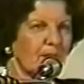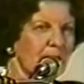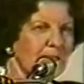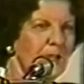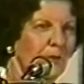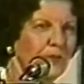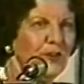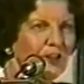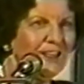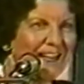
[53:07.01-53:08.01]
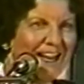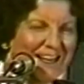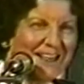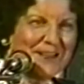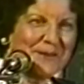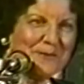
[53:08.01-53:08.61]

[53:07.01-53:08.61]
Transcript: Some of you didn't get it.